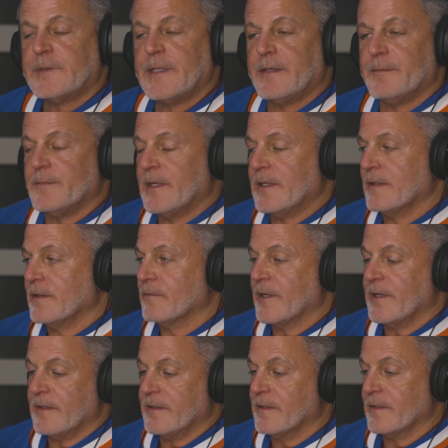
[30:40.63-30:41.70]
and
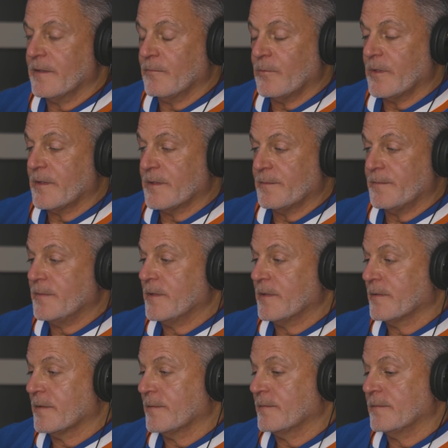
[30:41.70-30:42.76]
get at one
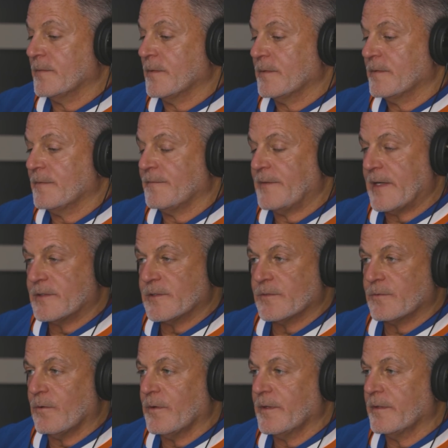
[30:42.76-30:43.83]
of the fastest
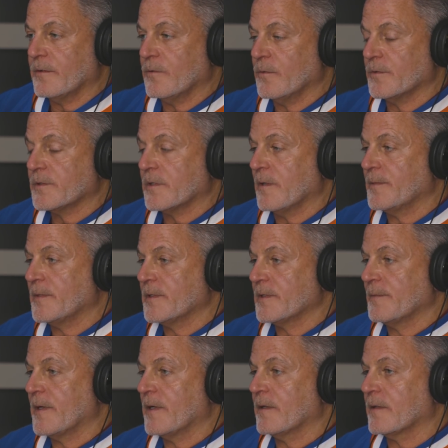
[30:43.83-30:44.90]
growing, coolest companies
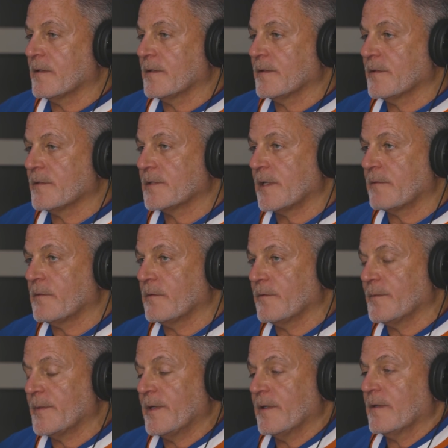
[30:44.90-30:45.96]
in America, and there's several of
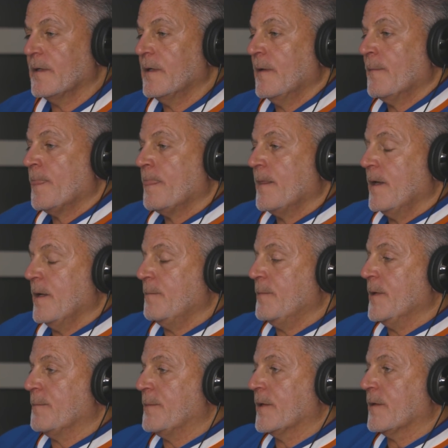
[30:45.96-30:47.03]
them here, and
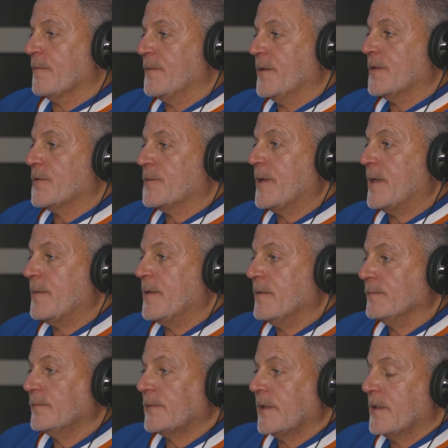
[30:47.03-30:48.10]
be a bigger fish maybe
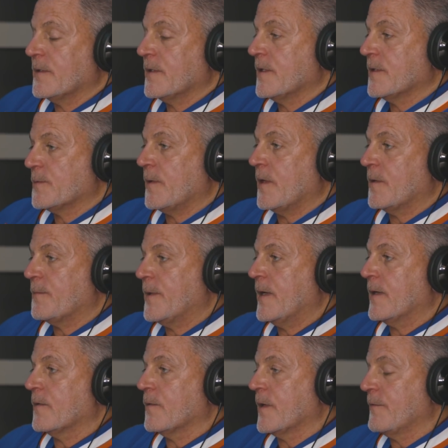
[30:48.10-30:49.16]
in a smaller
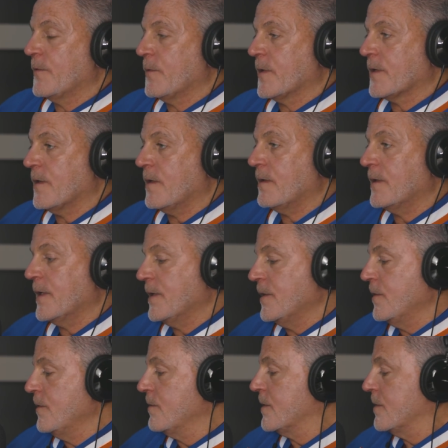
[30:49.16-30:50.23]
pond or whatever you want to call it, and
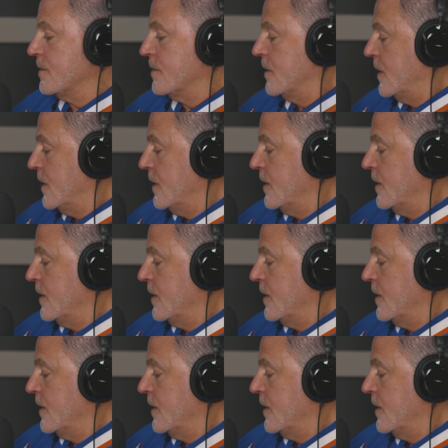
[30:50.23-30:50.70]
you can